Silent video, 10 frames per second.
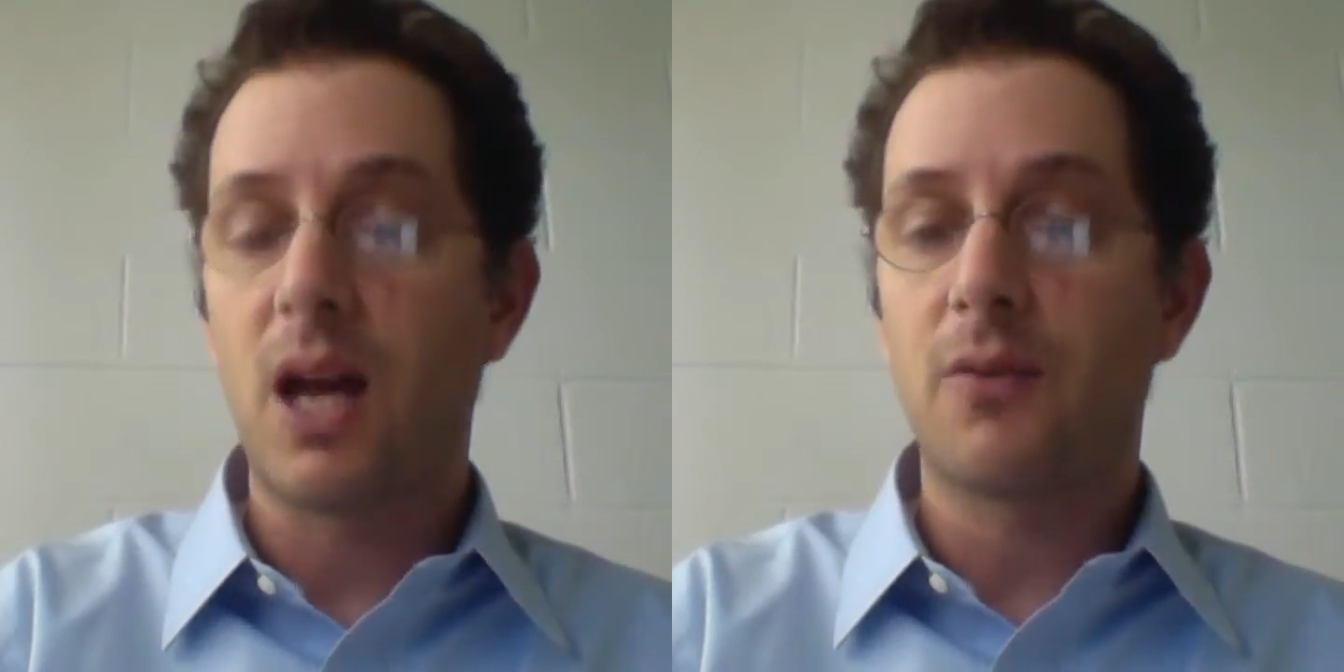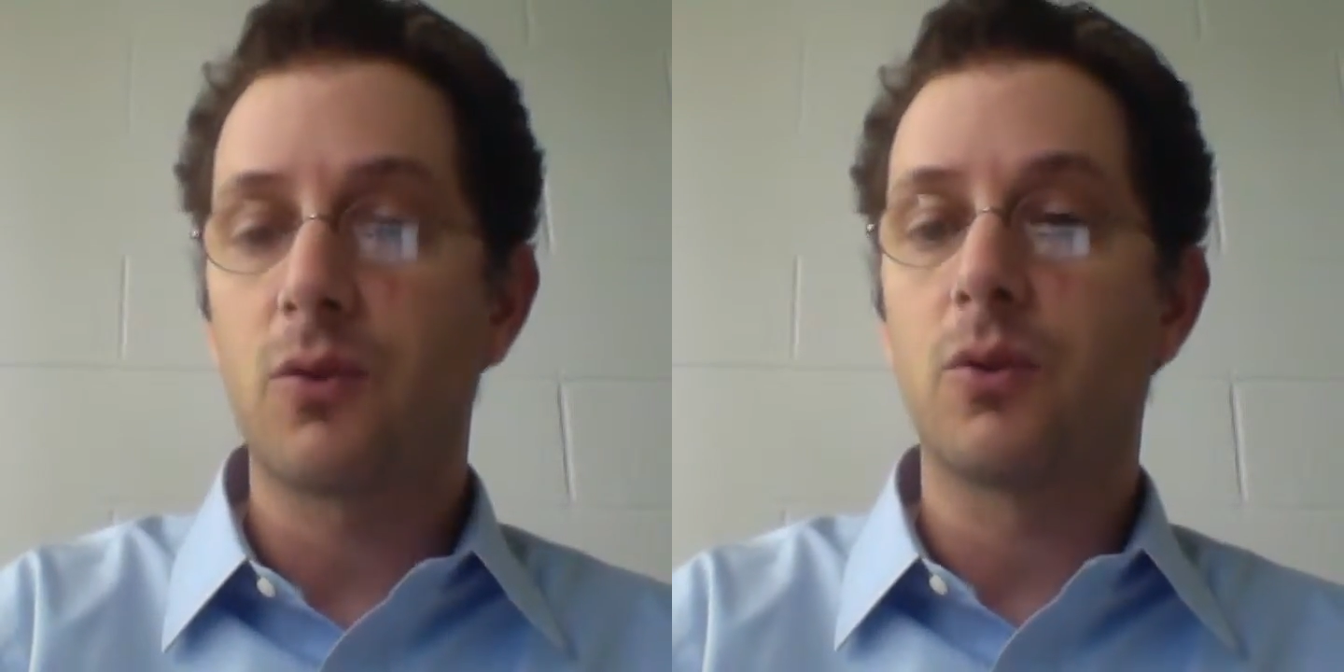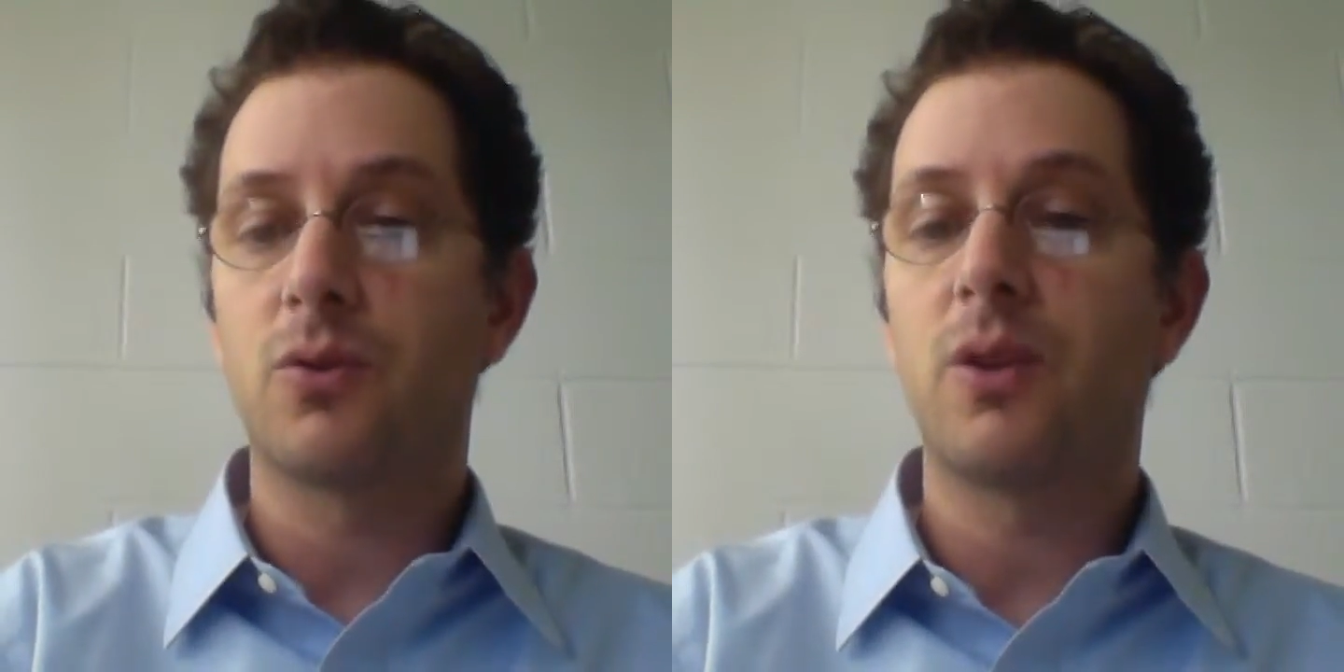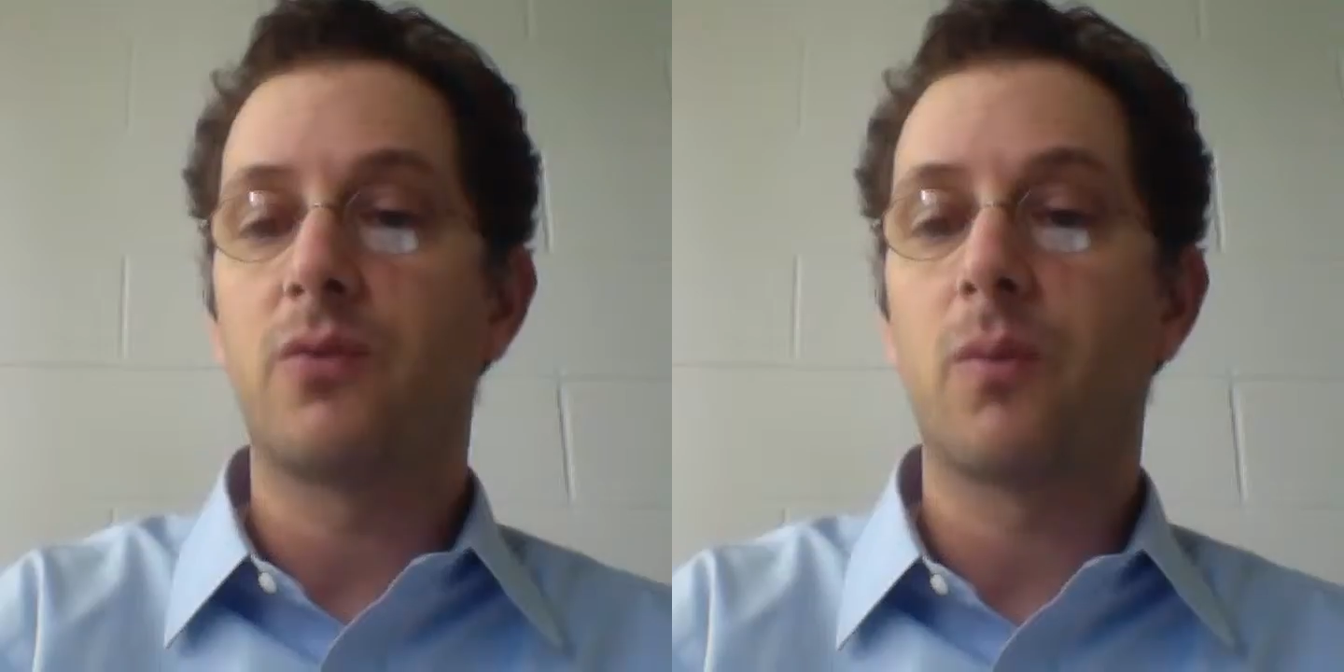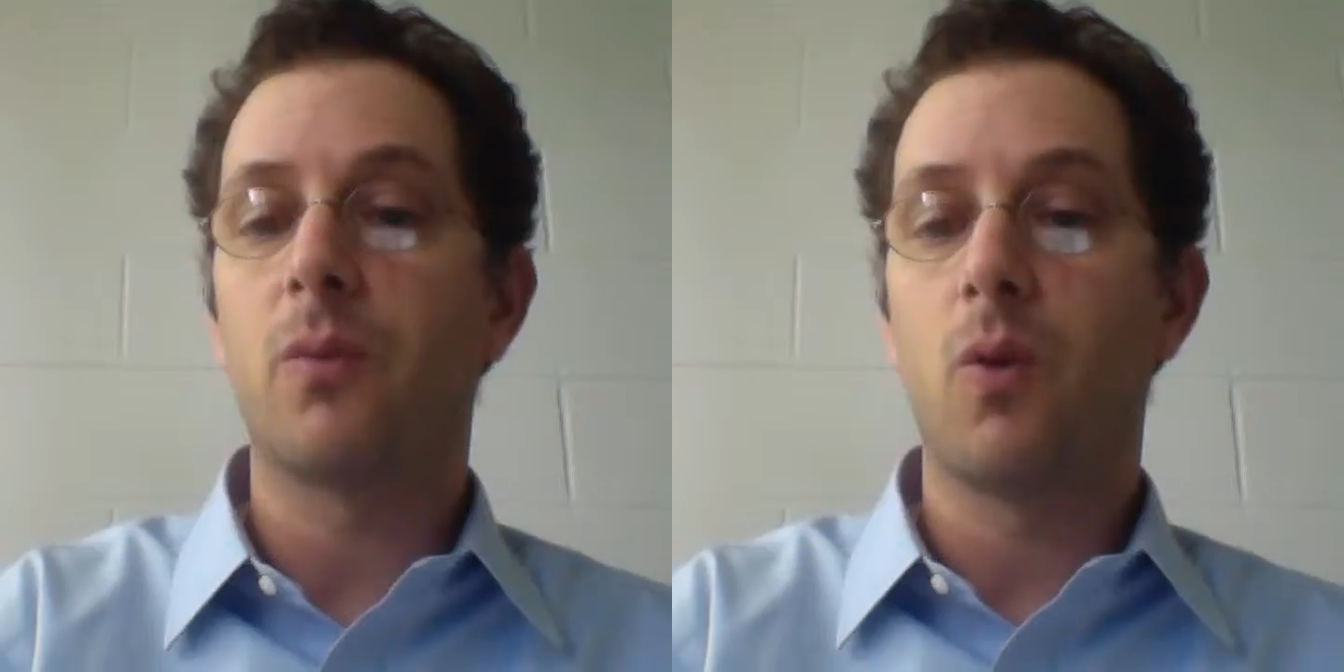we'll have to
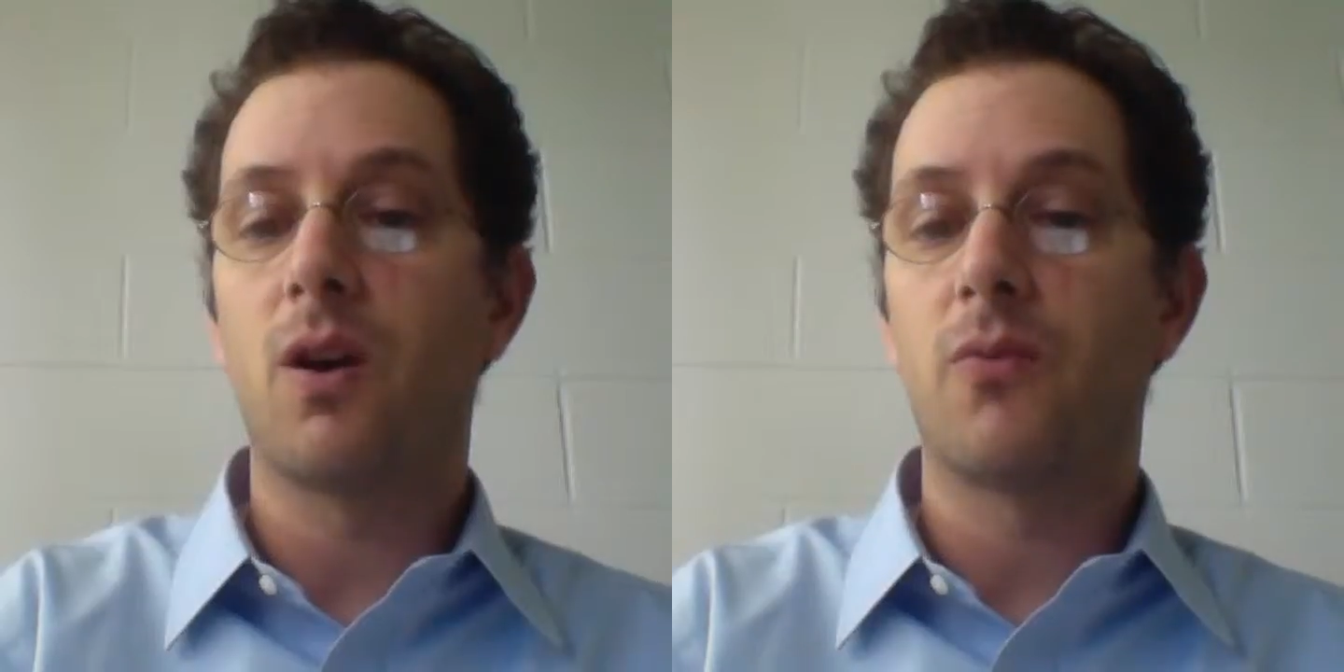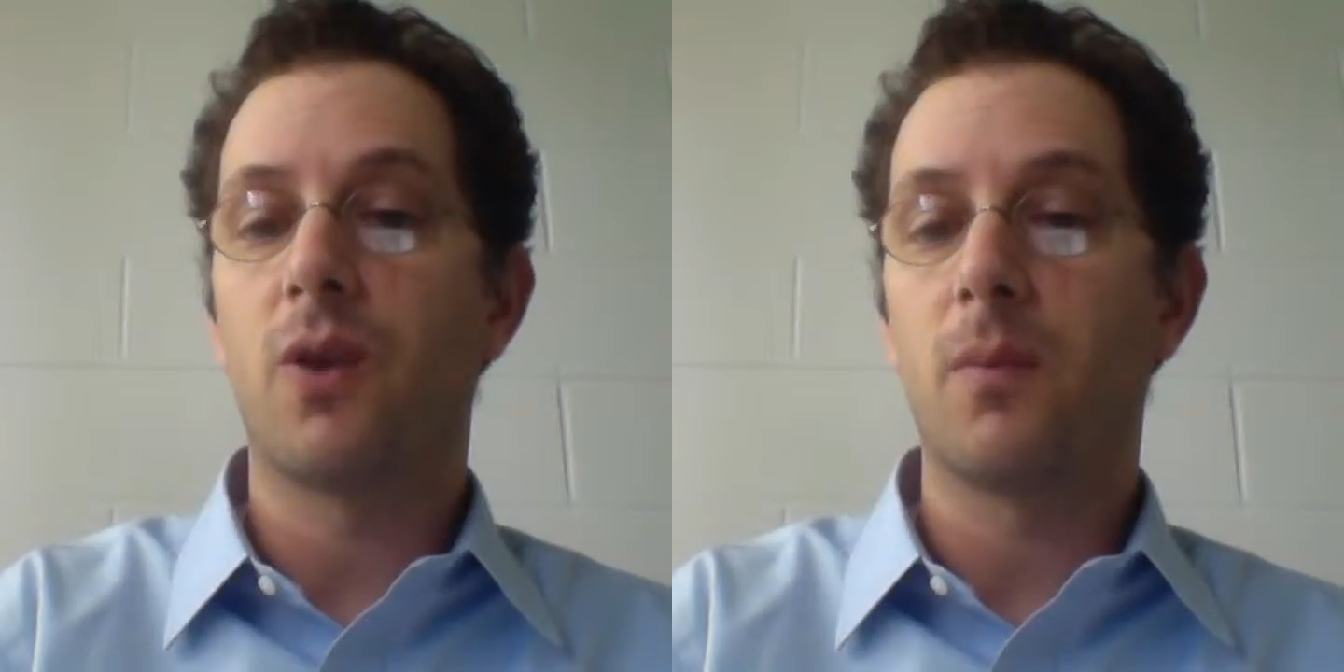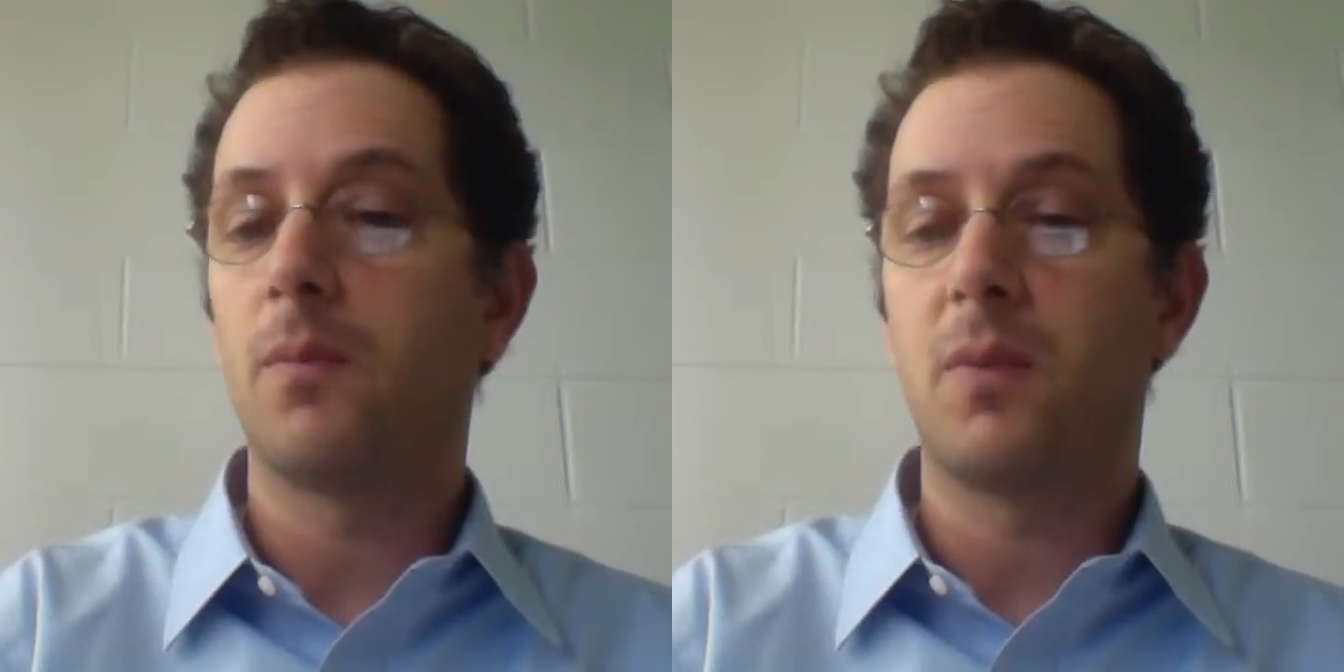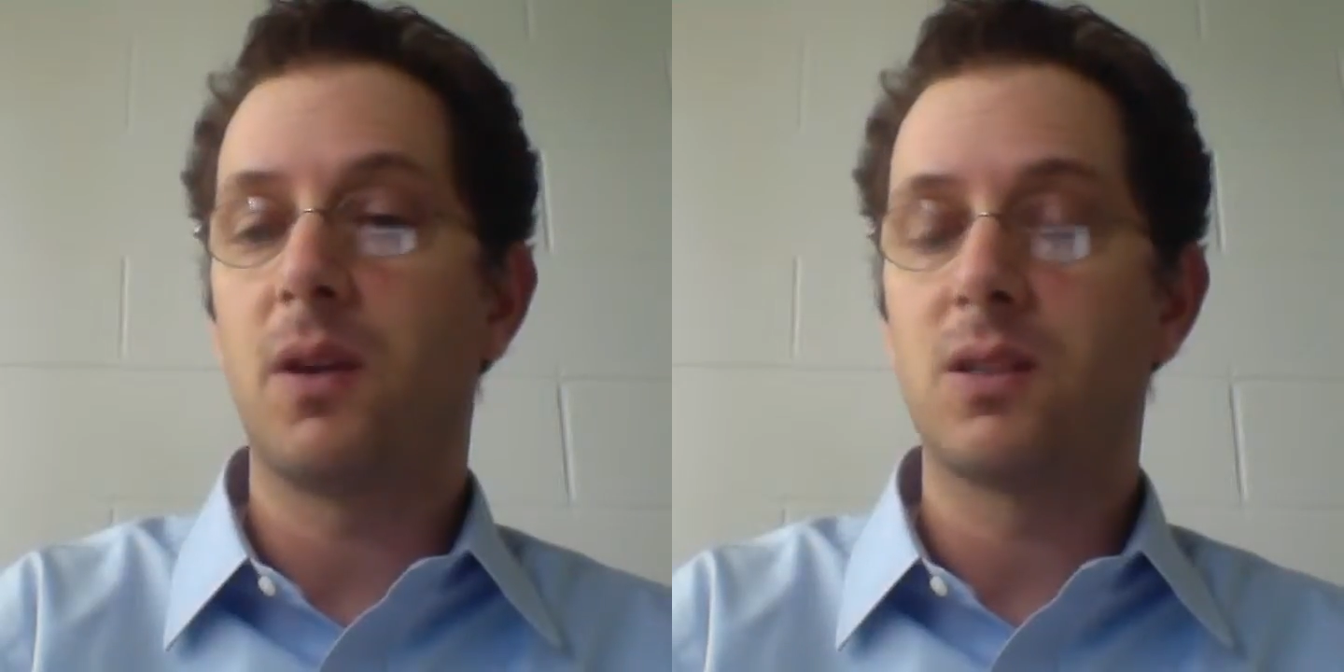retreat from the waterfront